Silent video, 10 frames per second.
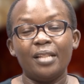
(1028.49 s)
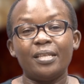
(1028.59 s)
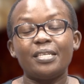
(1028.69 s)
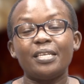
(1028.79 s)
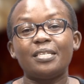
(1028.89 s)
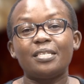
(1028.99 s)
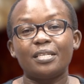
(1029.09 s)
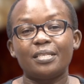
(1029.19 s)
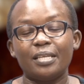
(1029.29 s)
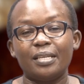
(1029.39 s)
this
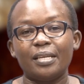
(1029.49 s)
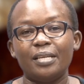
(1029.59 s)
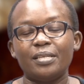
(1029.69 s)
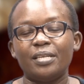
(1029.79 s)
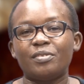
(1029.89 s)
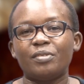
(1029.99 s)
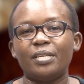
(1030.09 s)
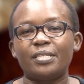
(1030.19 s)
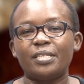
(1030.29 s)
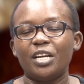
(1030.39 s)
is
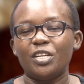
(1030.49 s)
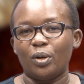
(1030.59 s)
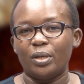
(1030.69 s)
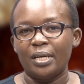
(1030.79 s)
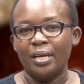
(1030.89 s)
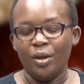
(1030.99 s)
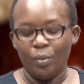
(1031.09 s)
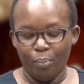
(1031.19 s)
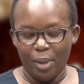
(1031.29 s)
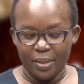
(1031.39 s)
signaled
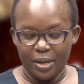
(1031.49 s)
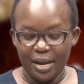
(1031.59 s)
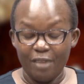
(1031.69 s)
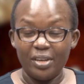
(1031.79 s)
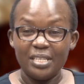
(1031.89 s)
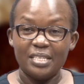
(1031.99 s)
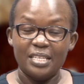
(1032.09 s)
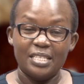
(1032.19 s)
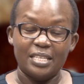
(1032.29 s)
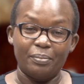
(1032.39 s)
by the nervous
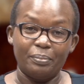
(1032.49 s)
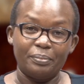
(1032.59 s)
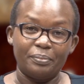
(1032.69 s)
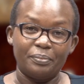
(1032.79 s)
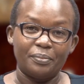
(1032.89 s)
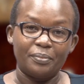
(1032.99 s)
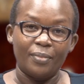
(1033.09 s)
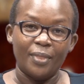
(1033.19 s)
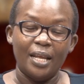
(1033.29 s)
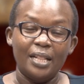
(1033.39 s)
system
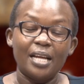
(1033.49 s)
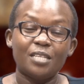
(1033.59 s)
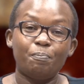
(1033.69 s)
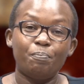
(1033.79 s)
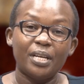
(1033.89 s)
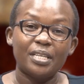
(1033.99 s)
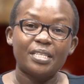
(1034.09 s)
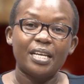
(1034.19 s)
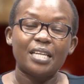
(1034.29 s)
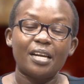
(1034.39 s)
that picks the
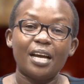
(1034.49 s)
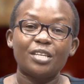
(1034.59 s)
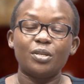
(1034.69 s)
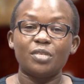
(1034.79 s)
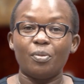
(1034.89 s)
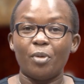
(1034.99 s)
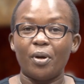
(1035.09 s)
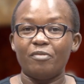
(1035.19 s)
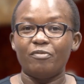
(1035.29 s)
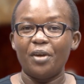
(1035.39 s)
interactions from our
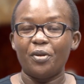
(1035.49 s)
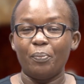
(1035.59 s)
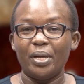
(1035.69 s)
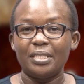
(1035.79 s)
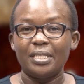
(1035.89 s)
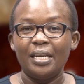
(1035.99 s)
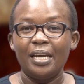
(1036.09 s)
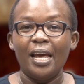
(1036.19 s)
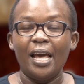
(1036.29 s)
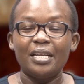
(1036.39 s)
environment
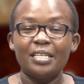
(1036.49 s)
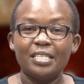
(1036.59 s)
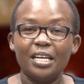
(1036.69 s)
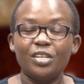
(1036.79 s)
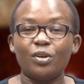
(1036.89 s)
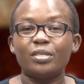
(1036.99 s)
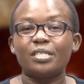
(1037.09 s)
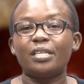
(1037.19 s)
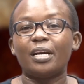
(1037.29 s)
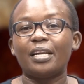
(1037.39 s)
and signals
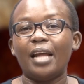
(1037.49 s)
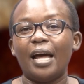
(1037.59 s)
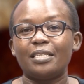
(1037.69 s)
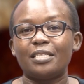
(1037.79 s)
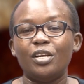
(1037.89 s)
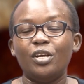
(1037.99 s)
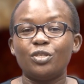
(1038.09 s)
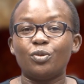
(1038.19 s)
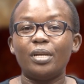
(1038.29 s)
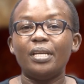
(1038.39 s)
the glands to
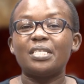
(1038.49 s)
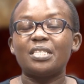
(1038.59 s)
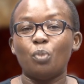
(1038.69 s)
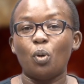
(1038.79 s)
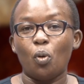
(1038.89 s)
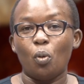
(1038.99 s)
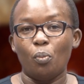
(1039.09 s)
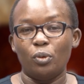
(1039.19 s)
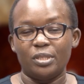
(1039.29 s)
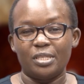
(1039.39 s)
release more
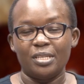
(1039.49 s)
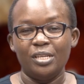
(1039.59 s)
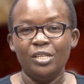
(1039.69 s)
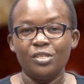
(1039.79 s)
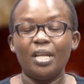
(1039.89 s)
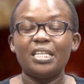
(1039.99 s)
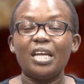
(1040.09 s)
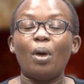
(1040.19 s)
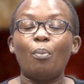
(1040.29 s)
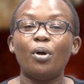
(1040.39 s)
hormones, so that
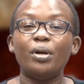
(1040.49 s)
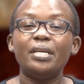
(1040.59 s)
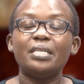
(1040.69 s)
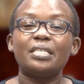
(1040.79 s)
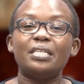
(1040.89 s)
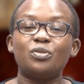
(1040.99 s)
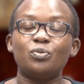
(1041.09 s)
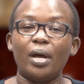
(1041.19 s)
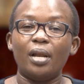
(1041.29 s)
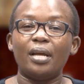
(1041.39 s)
our body
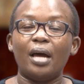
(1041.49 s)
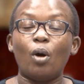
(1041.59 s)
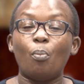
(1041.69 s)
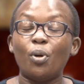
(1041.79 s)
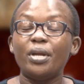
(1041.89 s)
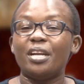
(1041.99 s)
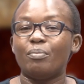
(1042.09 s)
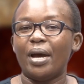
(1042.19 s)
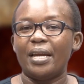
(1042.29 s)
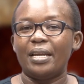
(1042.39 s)
and
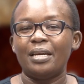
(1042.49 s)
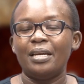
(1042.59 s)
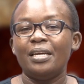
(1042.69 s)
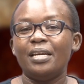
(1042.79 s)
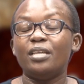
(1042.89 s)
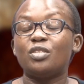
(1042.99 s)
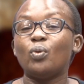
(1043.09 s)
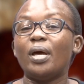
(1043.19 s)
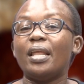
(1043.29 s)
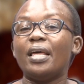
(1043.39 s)
mind is
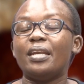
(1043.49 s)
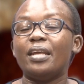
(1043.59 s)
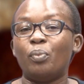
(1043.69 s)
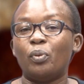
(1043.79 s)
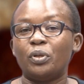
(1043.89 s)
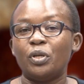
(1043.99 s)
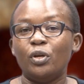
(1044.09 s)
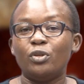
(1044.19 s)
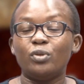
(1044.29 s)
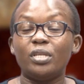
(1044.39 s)
well enabled
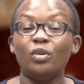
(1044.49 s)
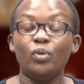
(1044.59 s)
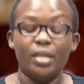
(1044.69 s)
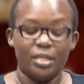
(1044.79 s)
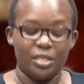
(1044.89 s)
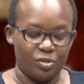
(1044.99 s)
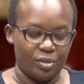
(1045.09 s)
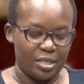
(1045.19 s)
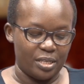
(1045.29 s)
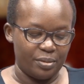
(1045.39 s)
to deal with the stressor.